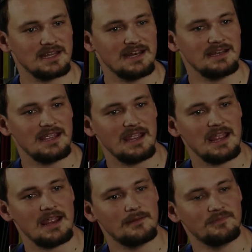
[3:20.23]

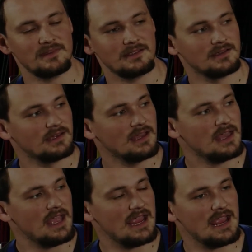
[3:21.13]
He'll find his
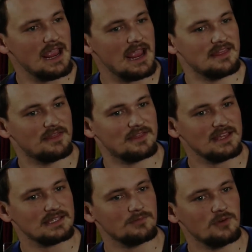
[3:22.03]
vision eventually.
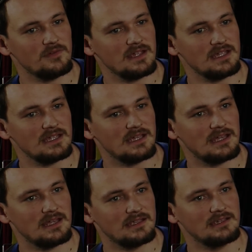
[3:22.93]
This movie,
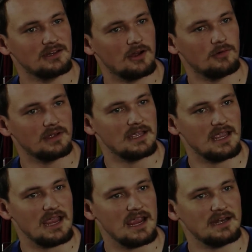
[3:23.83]

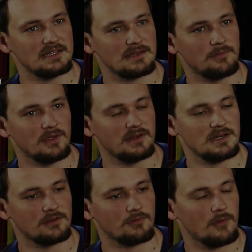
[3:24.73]
in its ability
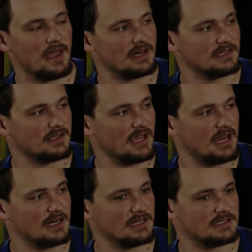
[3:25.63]
to throw back to the
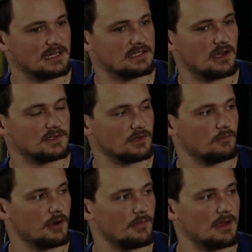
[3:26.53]
80s is also
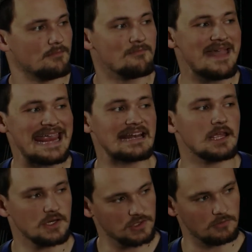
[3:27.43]
where my main
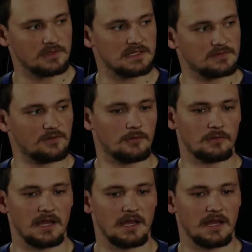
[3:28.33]
issue with this film